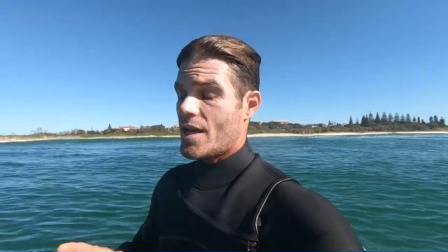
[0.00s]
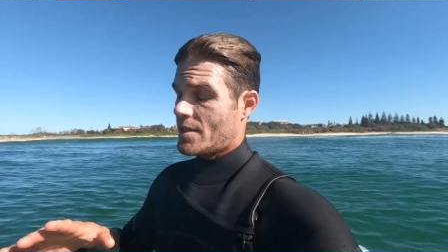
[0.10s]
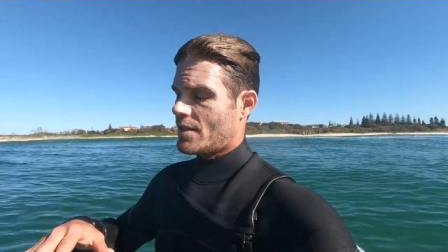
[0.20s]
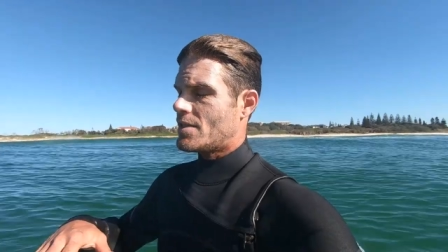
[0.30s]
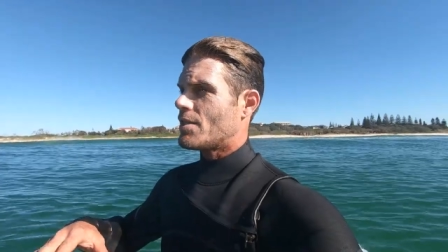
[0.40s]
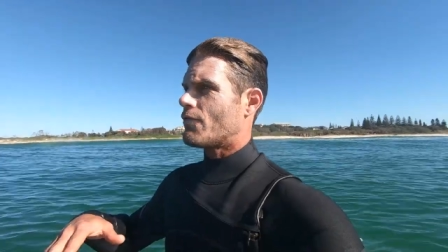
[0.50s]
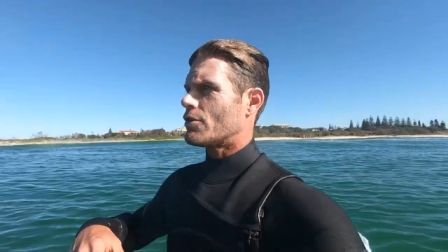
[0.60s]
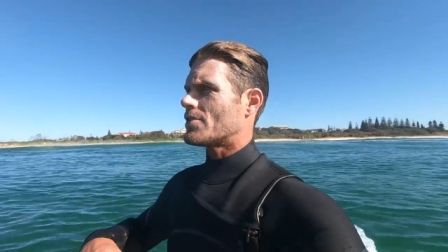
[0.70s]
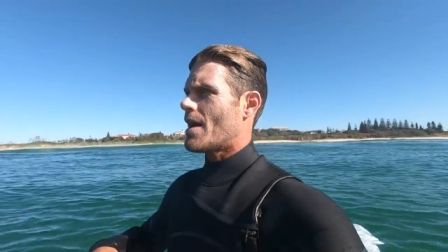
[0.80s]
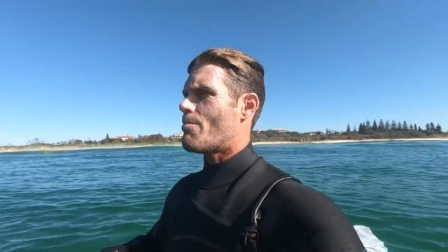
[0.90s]
weeks, and this is the
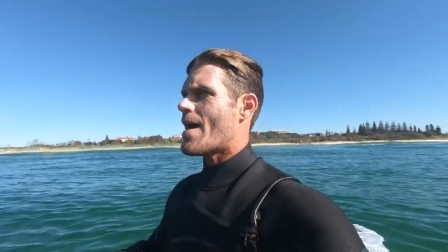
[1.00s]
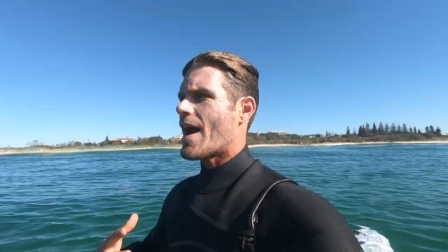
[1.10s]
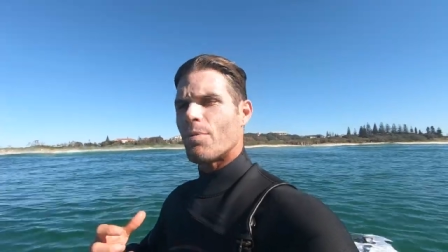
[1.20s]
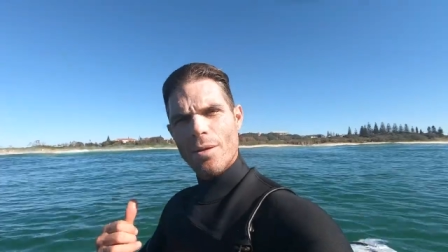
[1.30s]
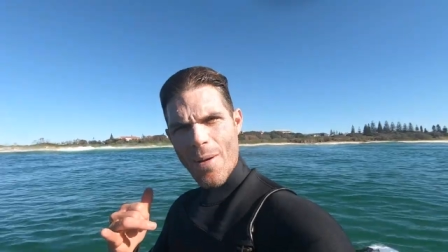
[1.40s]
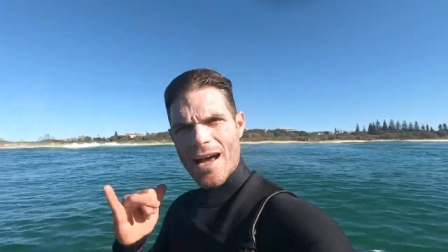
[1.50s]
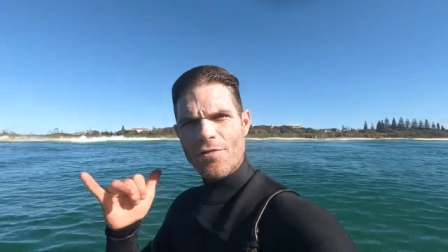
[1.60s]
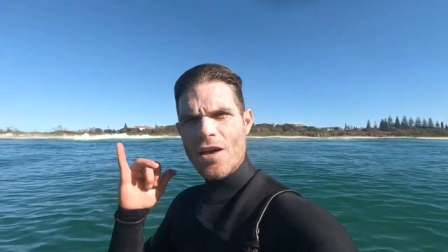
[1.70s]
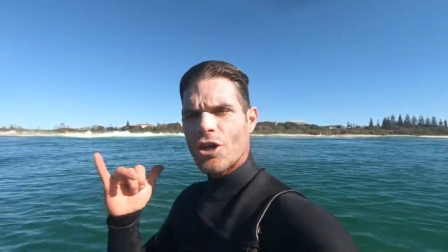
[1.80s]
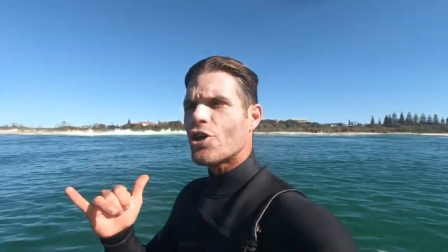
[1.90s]
first time back. But the
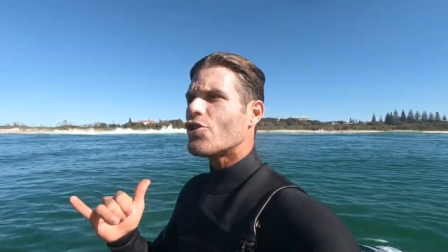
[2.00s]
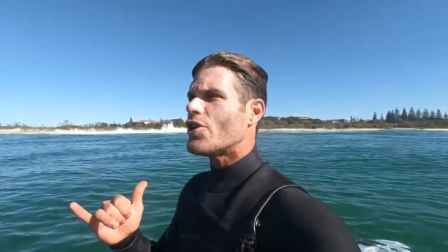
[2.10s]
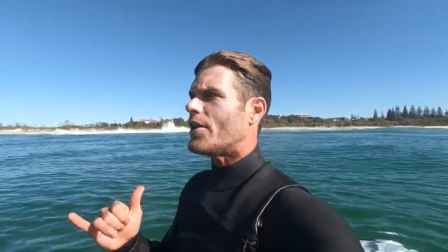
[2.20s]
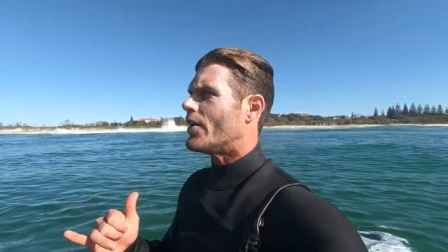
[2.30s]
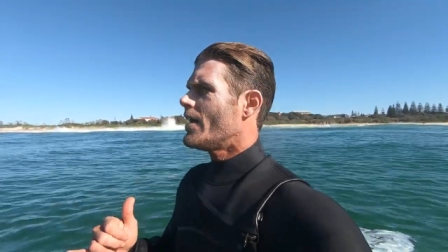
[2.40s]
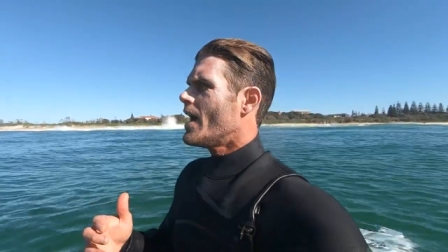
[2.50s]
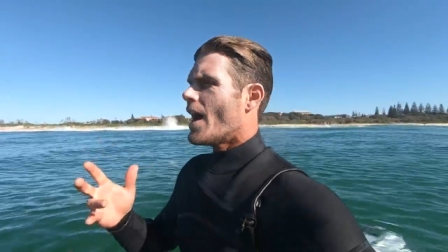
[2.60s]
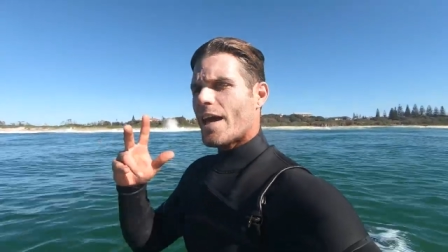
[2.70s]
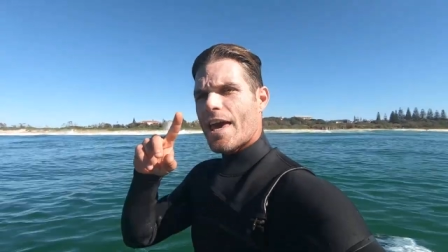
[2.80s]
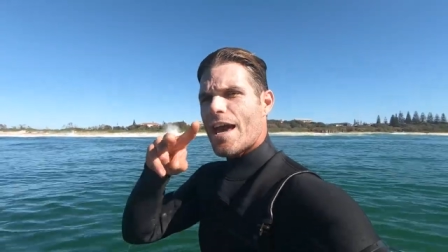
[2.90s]
back's feeling good.
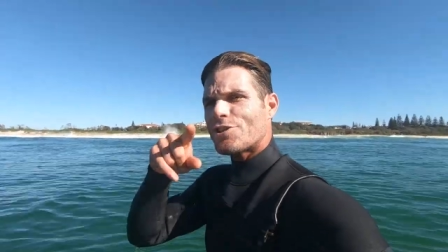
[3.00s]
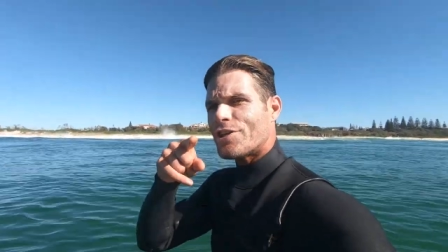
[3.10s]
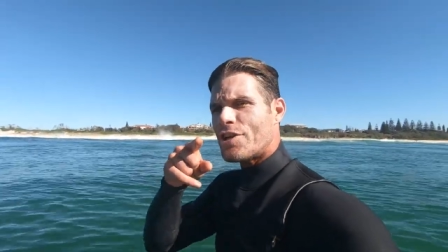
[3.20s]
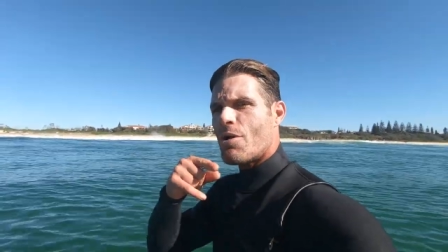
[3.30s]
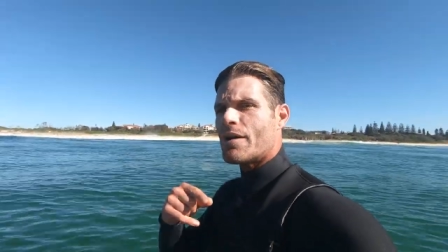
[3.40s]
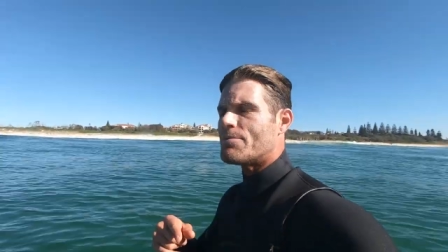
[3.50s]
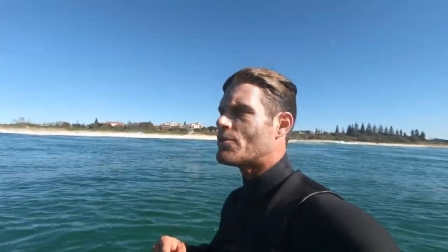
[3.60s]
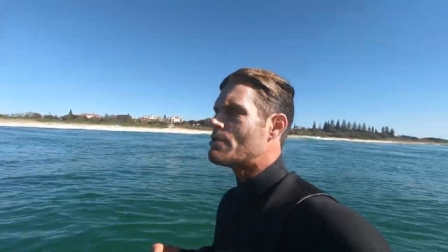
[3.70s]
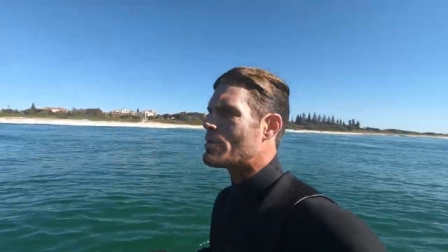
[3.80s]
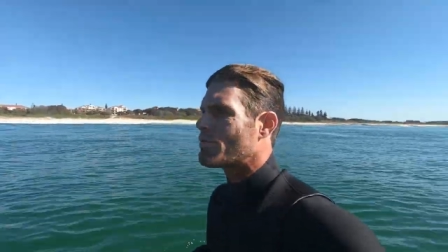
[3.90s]
I occasionally know what I'm
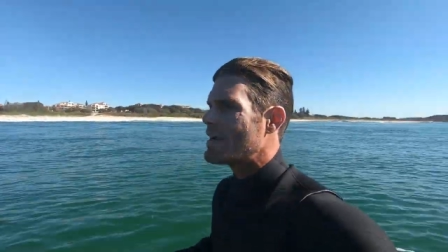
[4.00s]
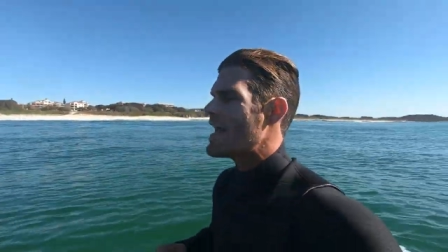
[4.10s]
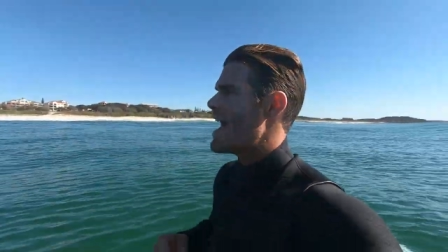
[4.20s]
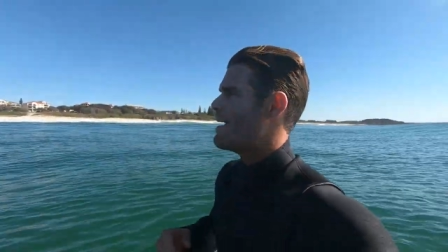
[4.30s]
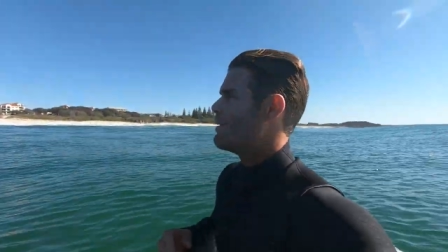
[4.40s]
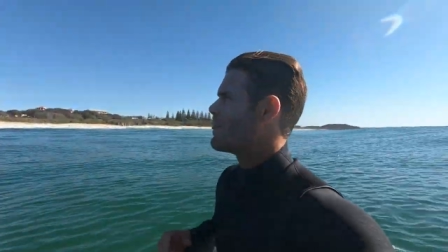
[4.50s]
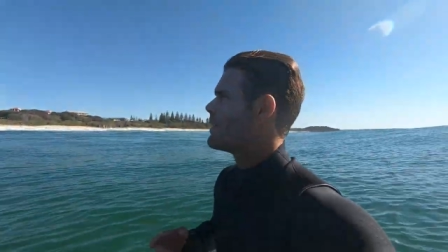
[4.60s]
doing with rehab.